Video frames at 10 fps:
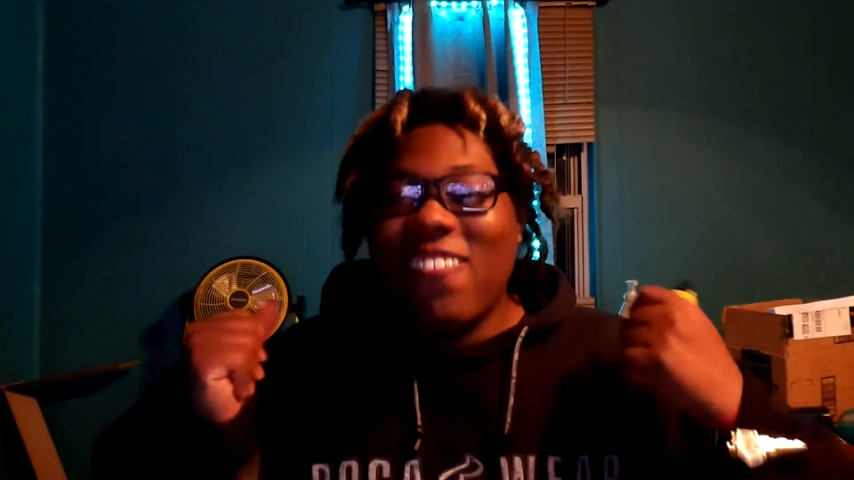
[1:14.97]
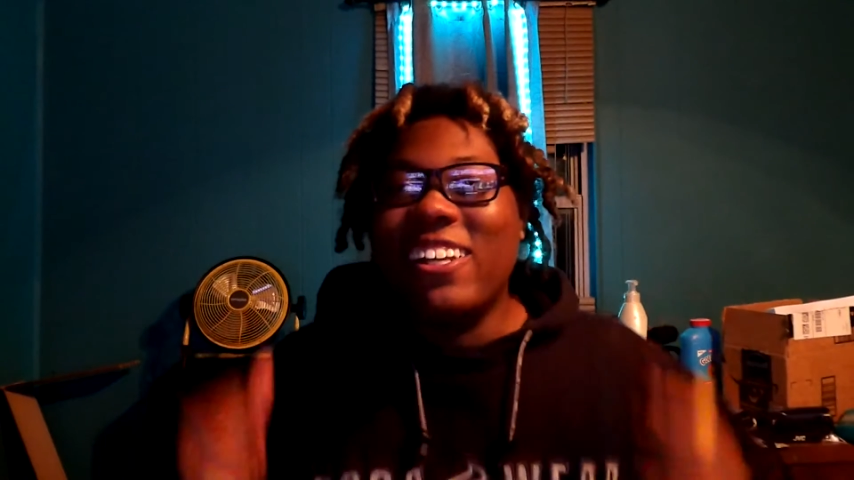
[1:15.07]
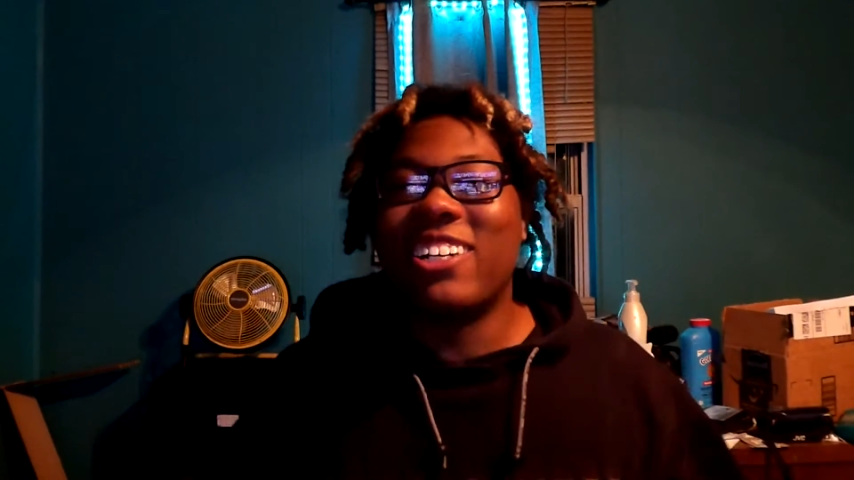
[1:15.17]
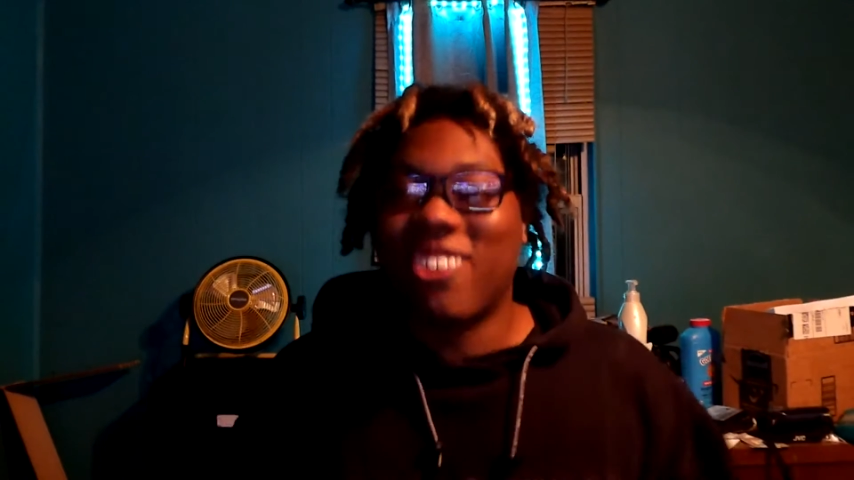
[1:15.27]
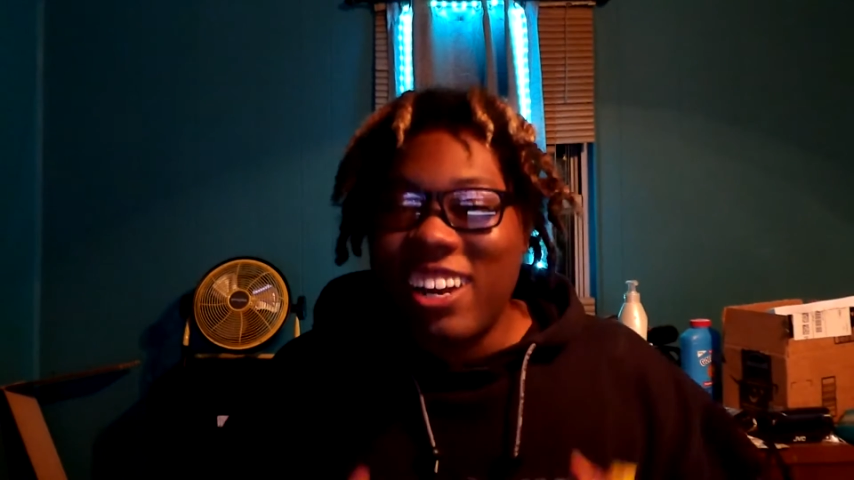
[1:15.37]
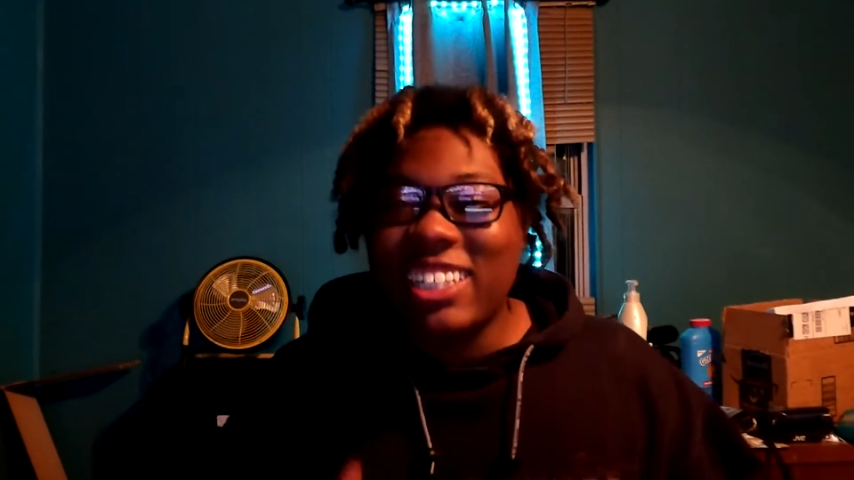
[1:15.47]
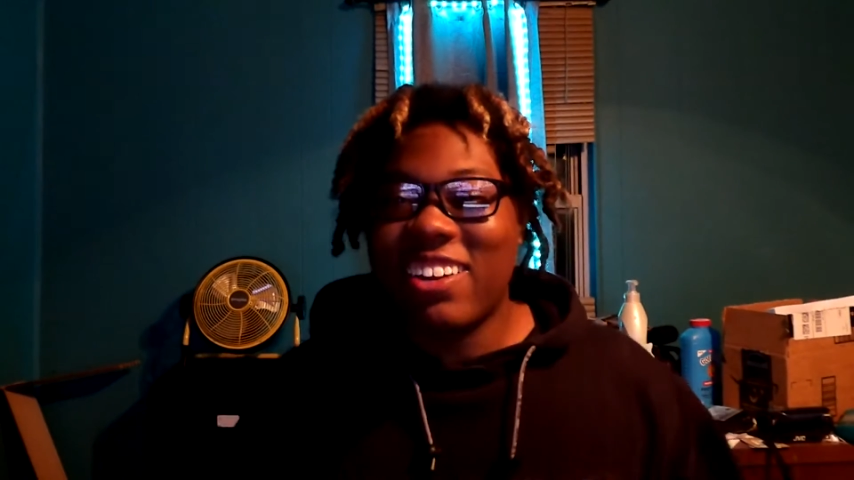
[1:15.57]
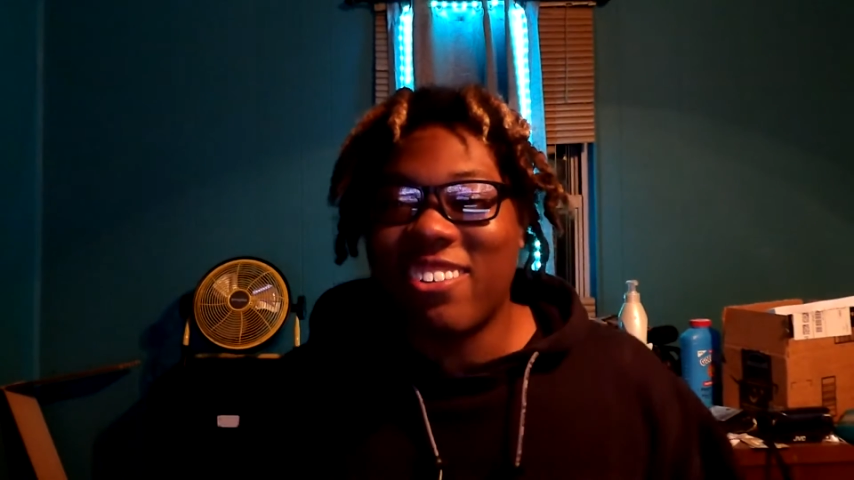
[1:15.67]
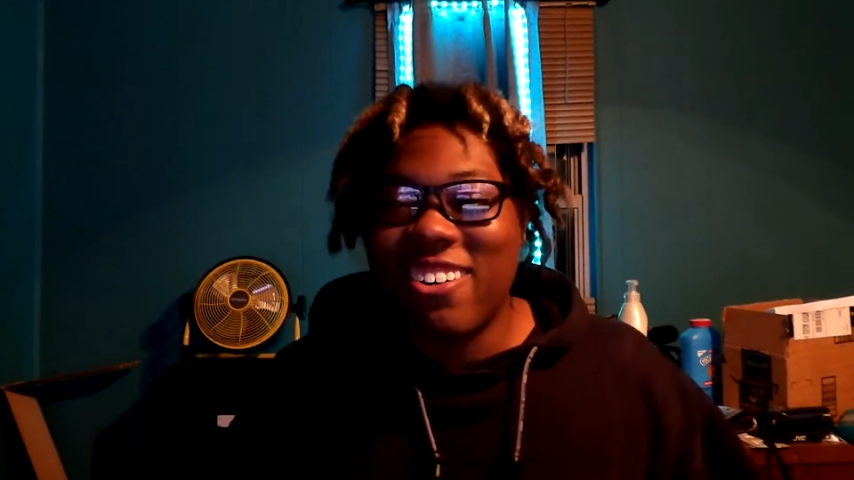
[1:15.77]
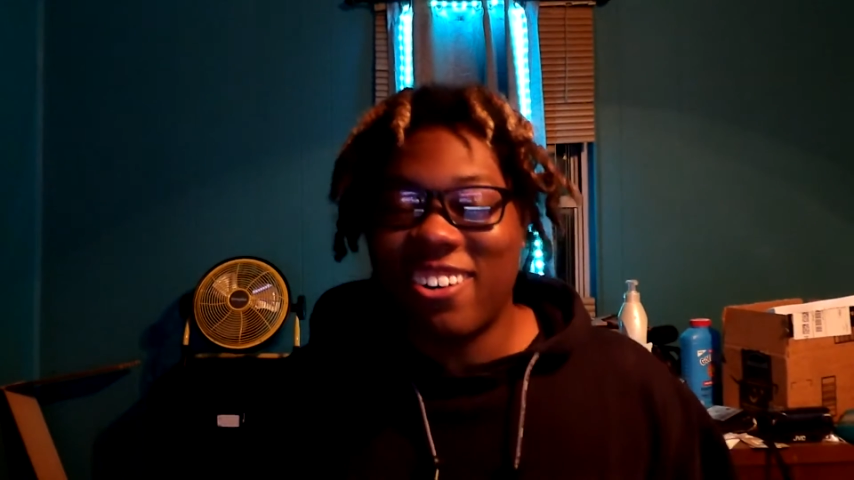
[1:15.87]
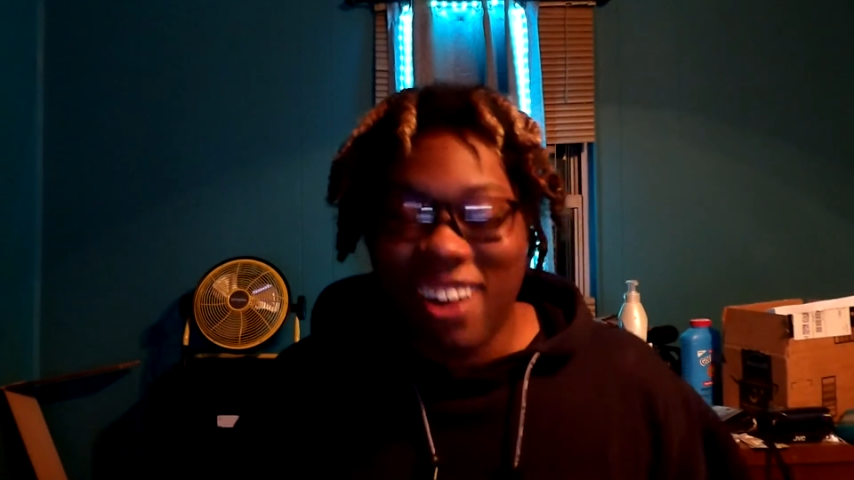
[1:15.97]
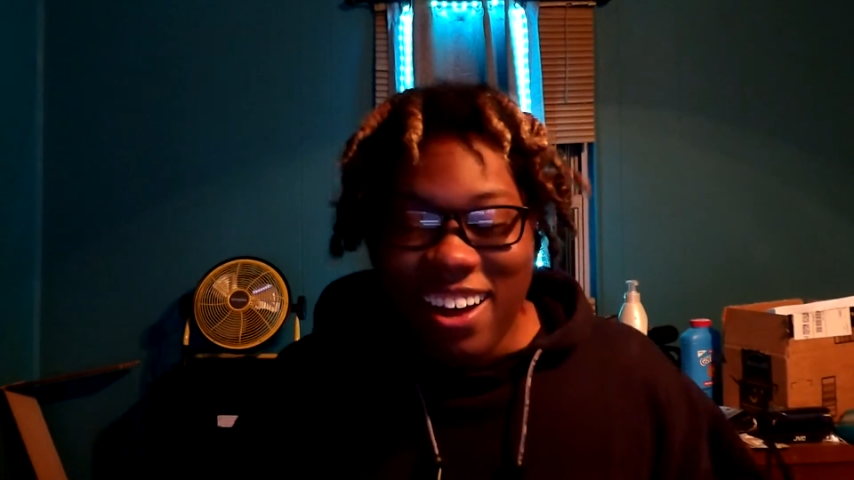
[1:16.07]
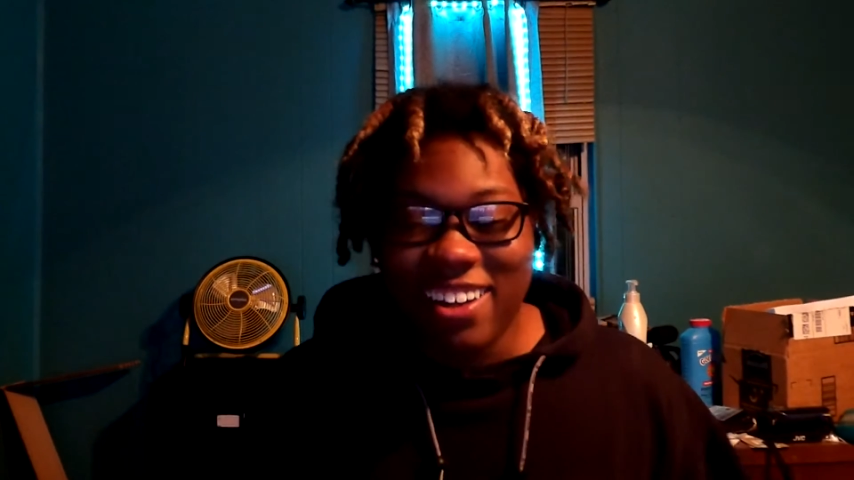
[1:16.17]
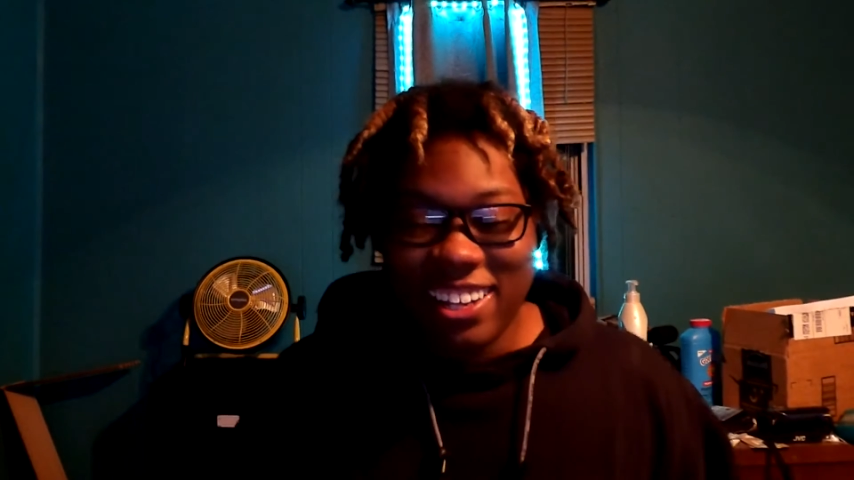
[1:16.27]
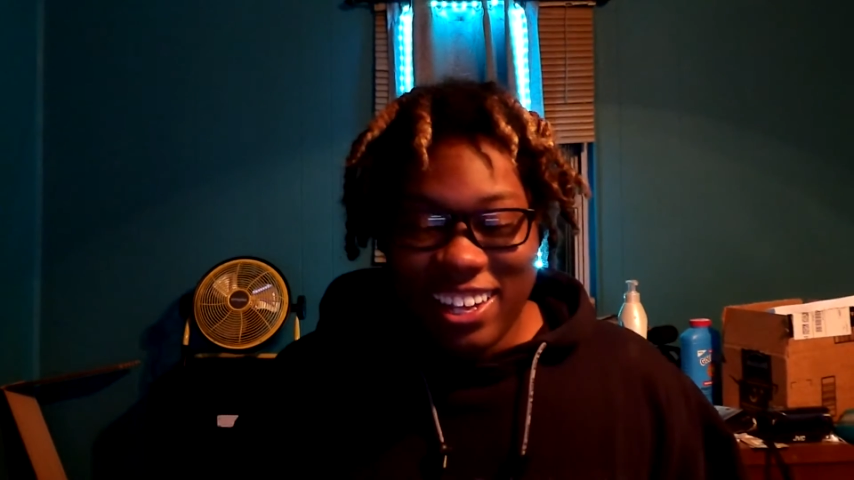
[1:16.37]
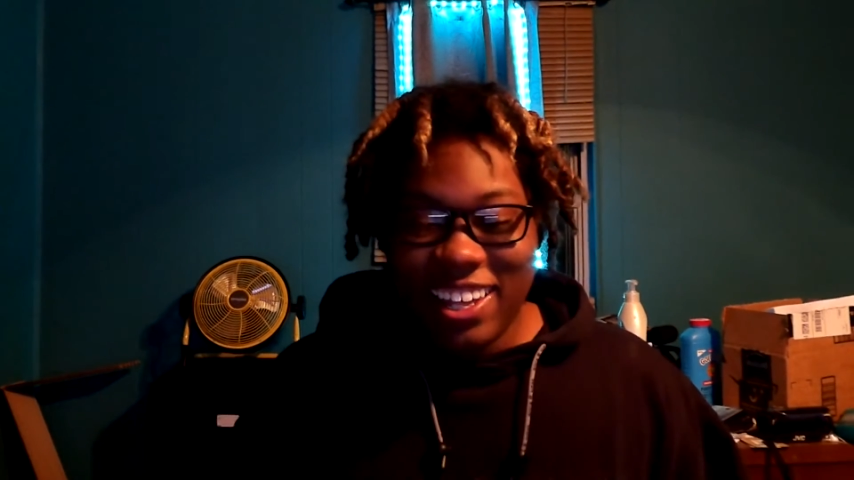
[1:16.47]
with this corona stuff going around.